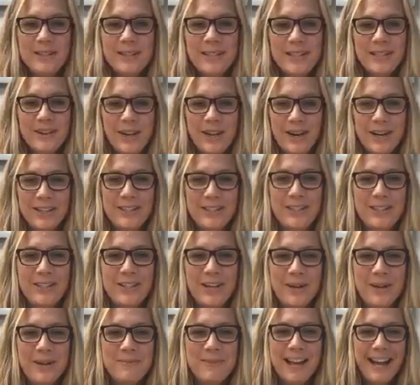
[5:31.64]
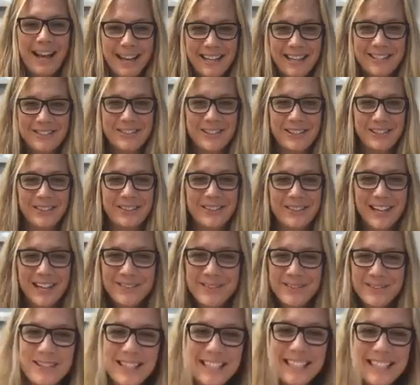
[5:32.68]
a little hard to top that, Drew. That
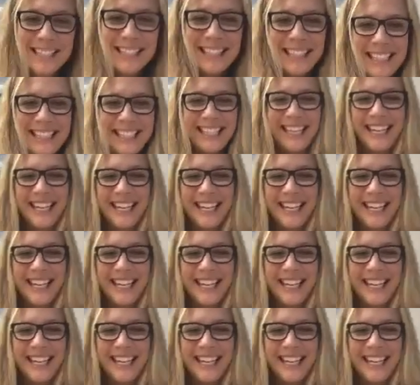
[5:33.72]
was really good.